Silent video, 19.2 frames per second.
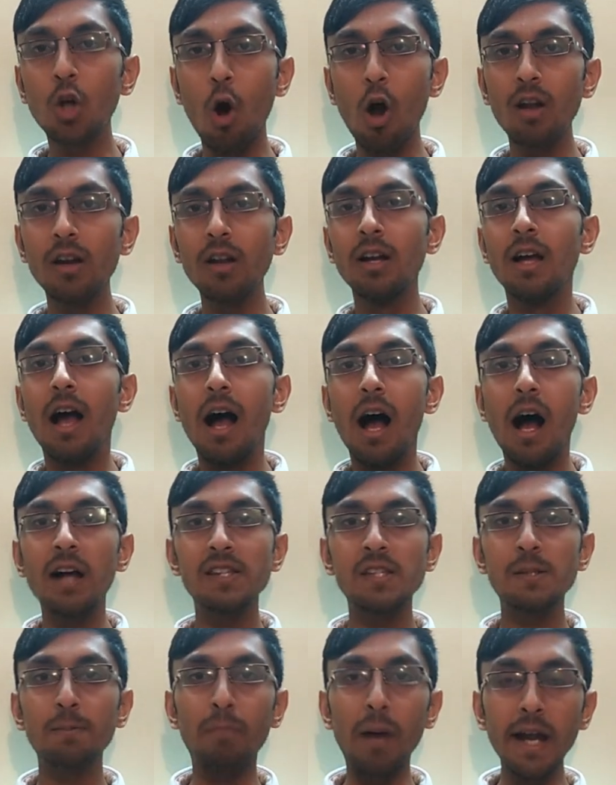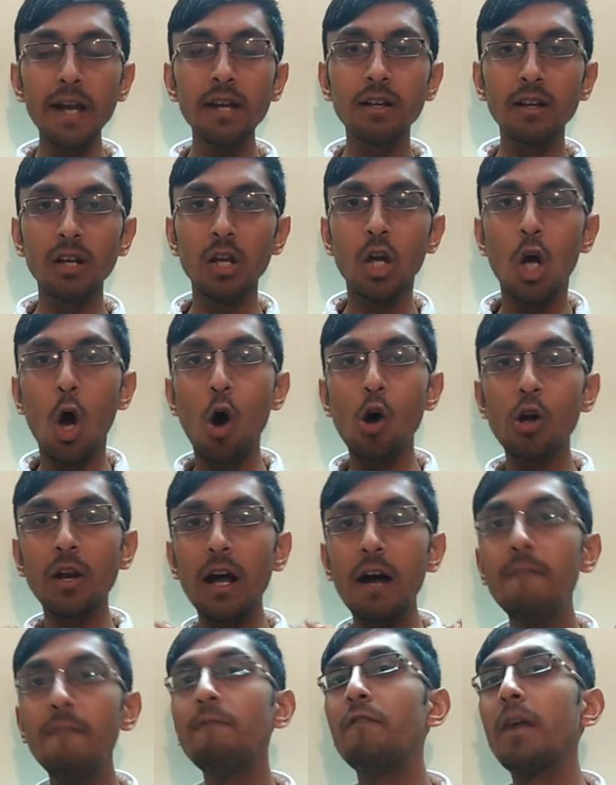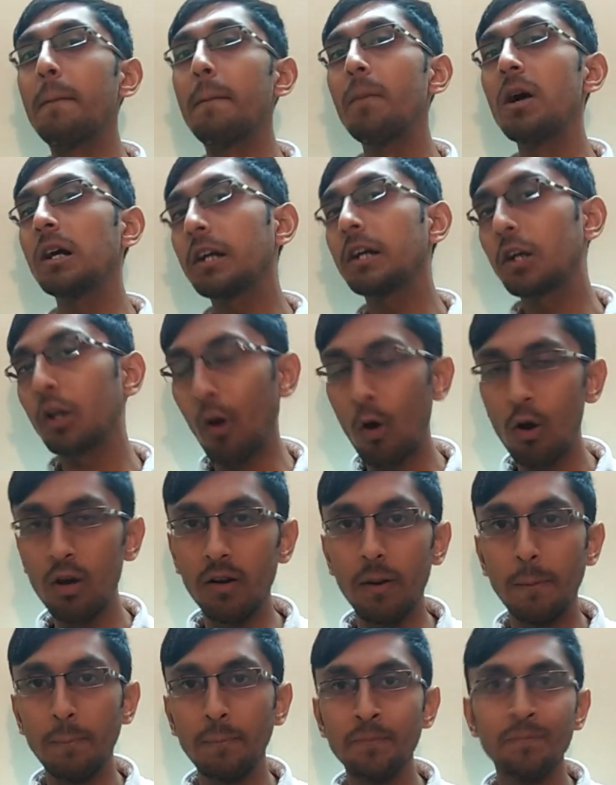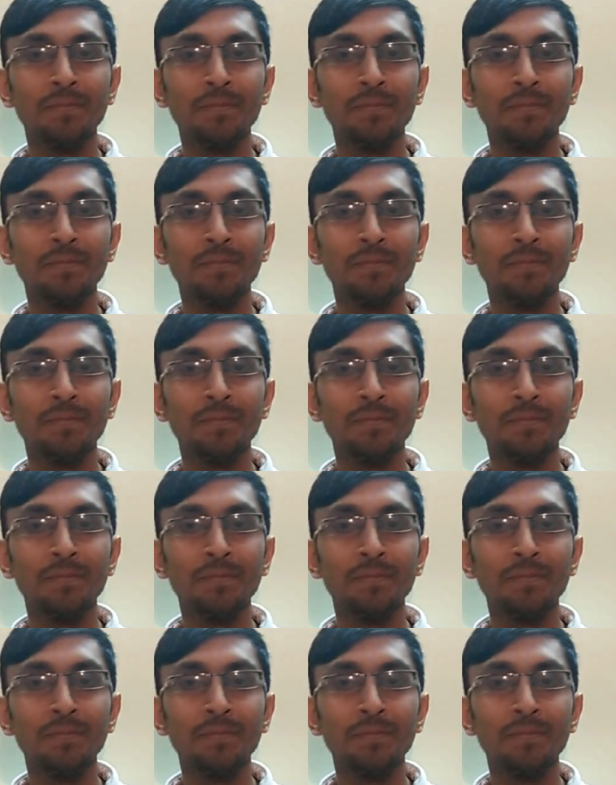called a spider or a web crawler.